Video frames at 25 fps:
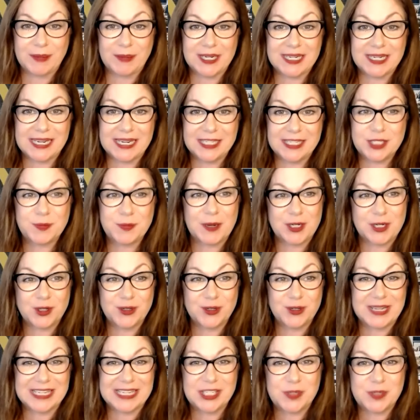Monday
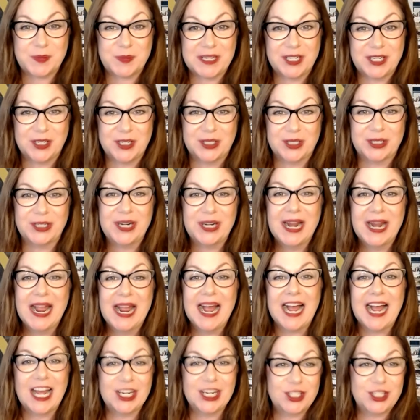special guest speaker
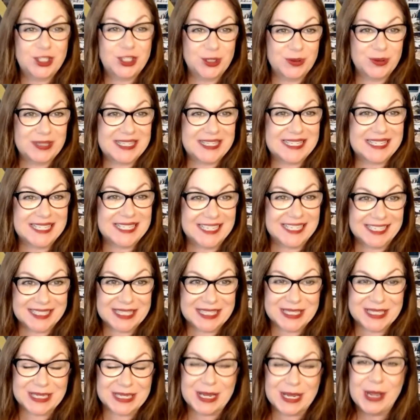on June
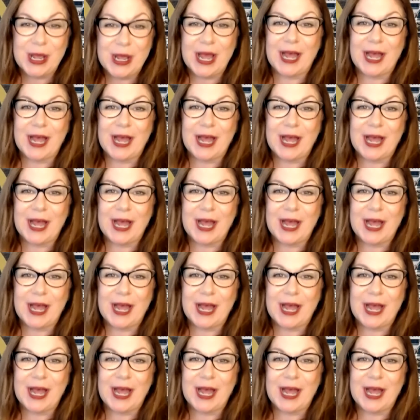6th,